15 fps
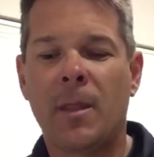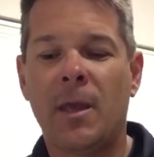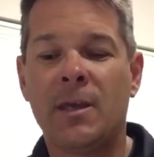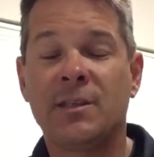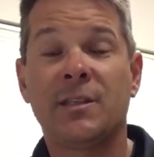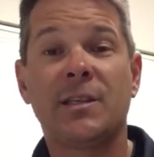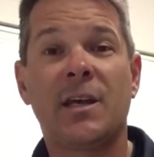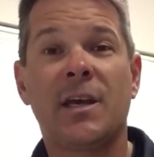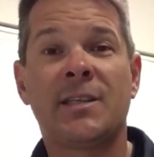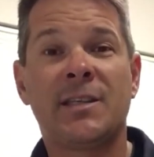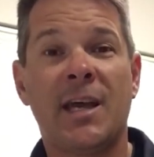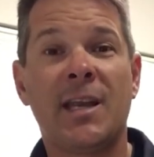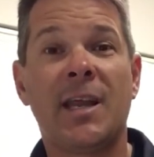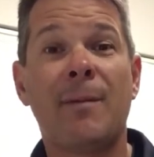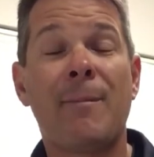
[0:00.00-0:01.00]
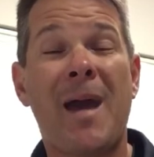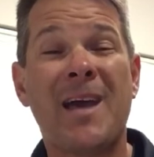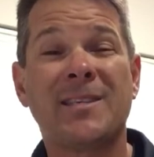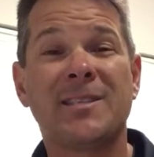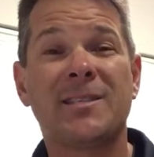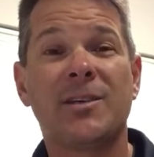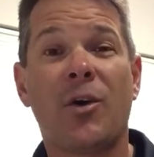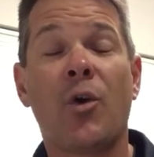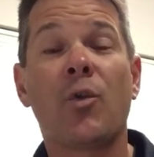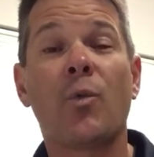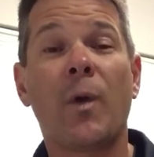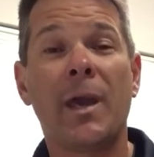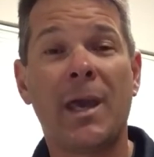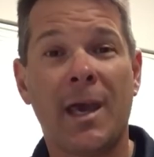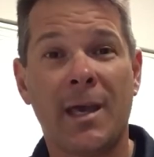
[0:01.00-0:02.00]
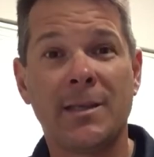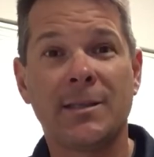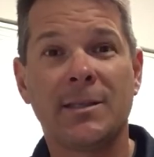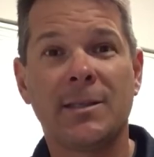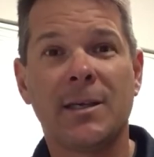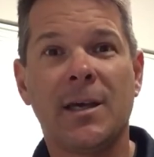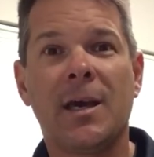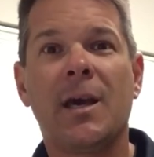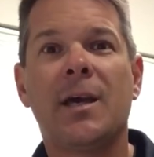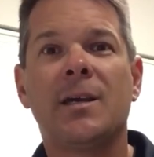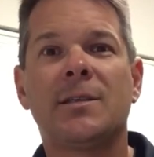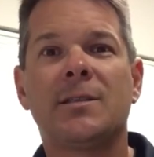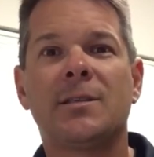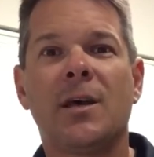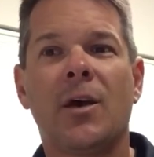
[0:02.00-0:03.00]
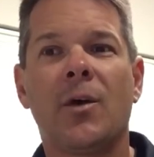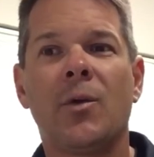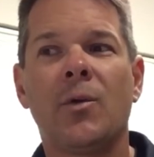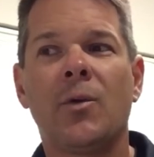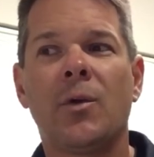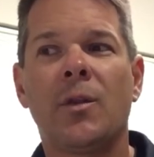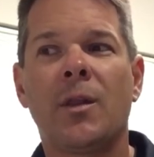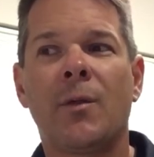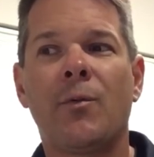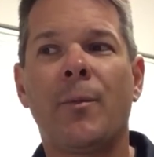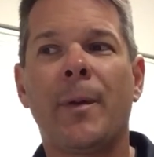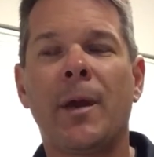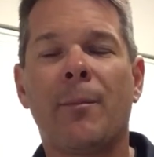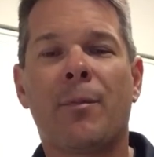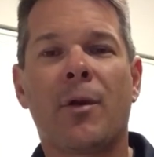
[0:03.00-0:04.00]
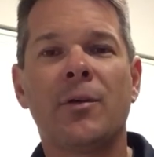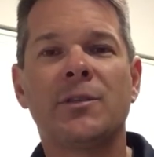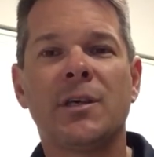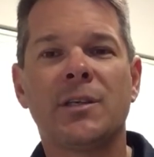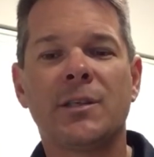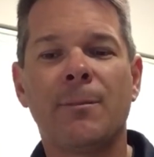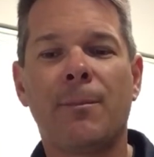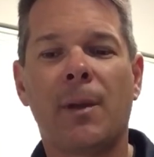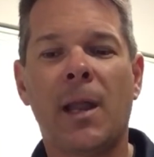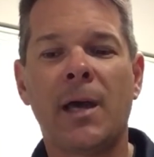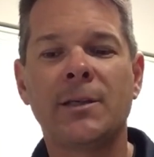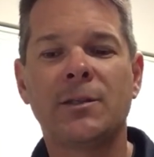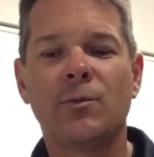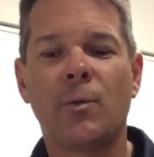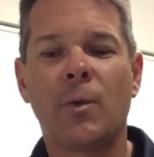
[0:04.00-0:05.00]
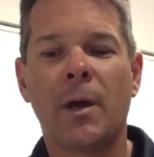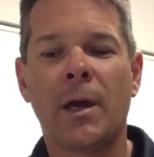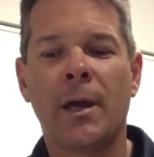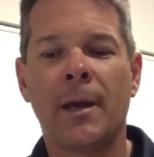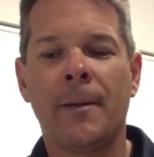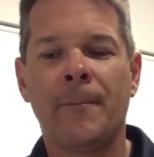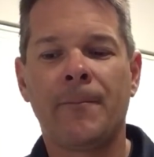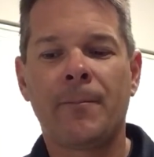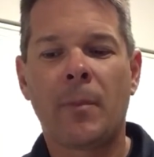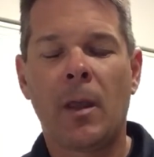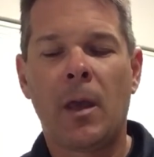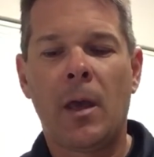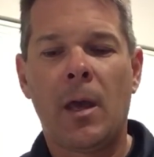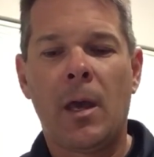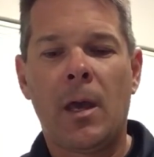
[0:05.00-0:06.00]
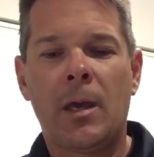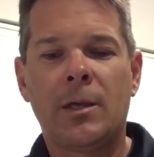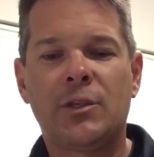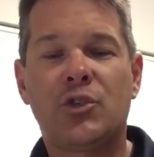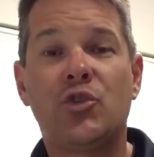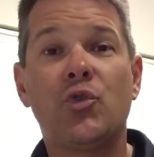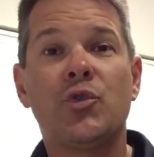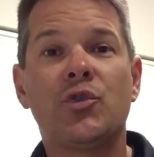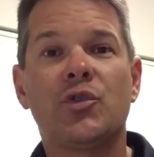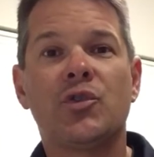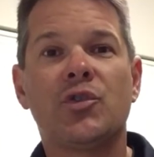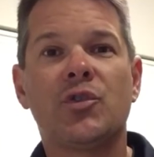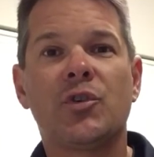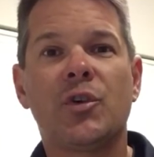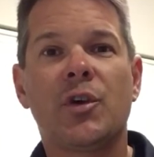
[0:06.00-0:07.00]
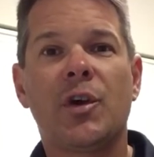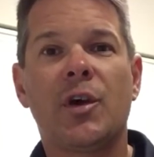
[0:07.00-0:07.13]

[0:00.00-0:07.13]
is attending Mass on weekends. So there will be a process in place where students